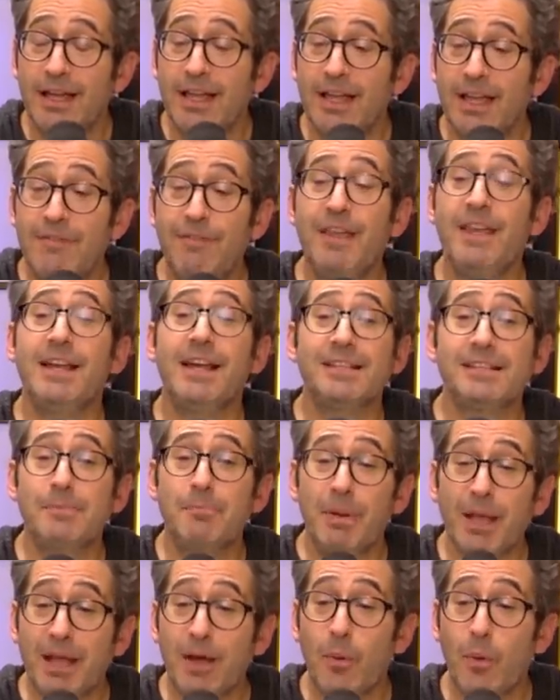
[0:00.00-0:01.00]
If he doesn't
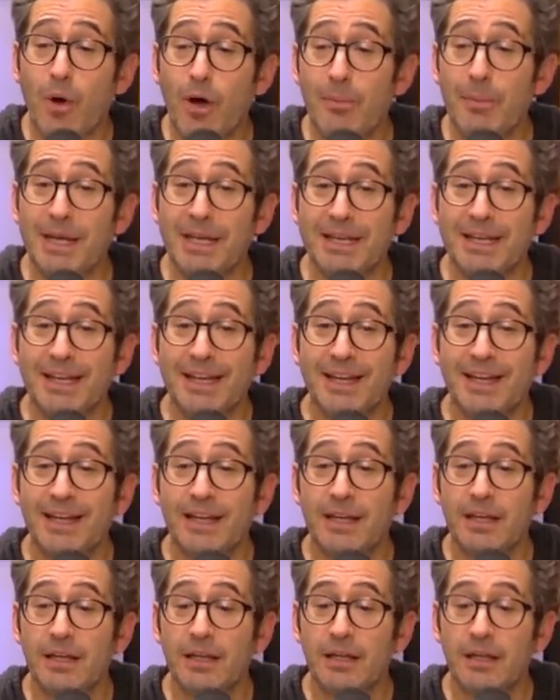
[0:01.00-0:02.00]
pick a woman, who
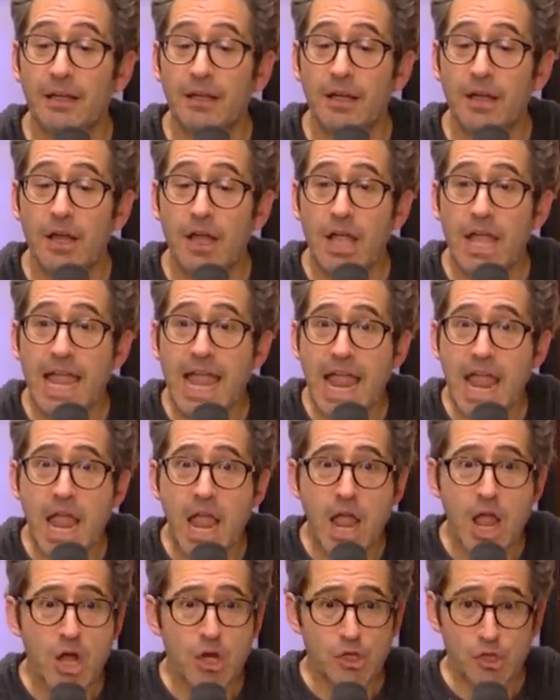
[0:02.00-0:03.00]
says? Says
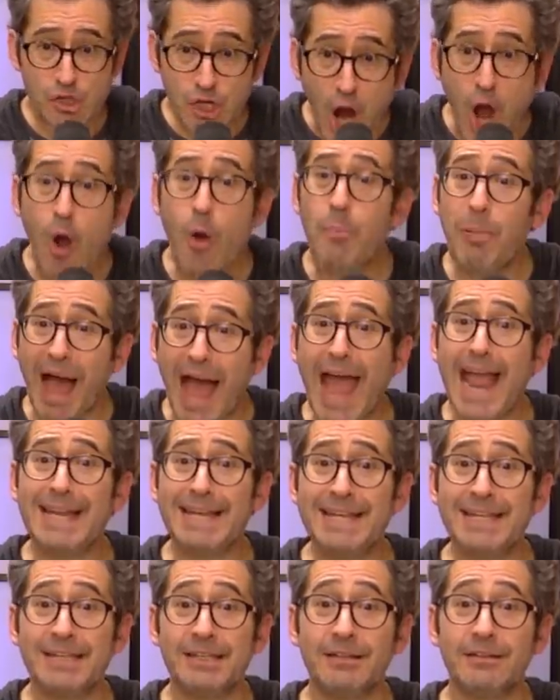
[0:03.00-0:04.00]
who? Joe says
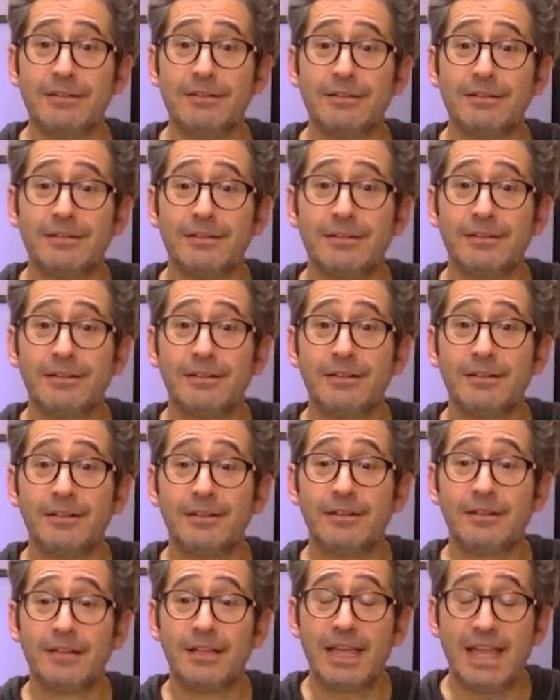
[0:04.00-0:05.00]
Biden. Who?
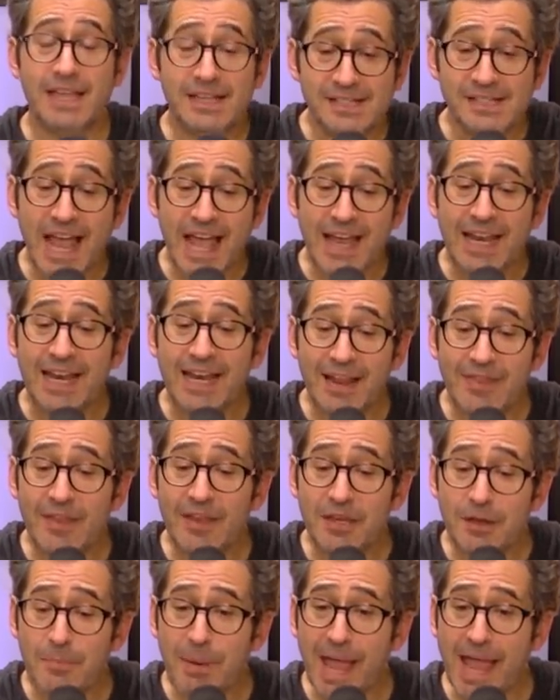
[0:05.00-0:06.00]
He said it in the
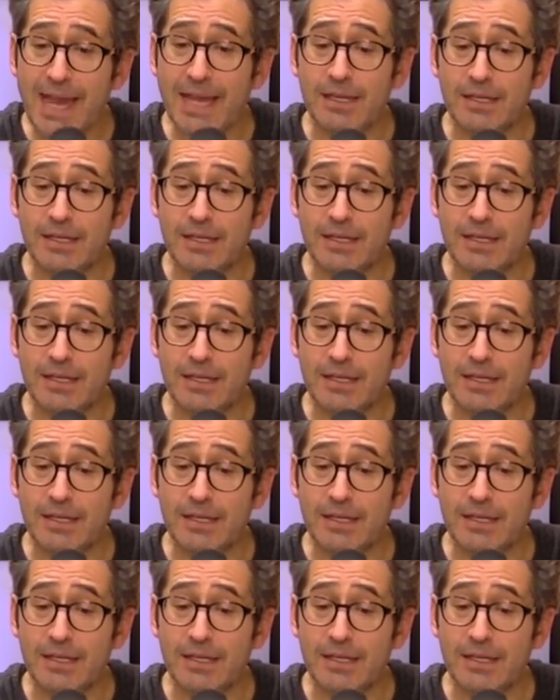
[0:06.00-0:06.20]
tell debate.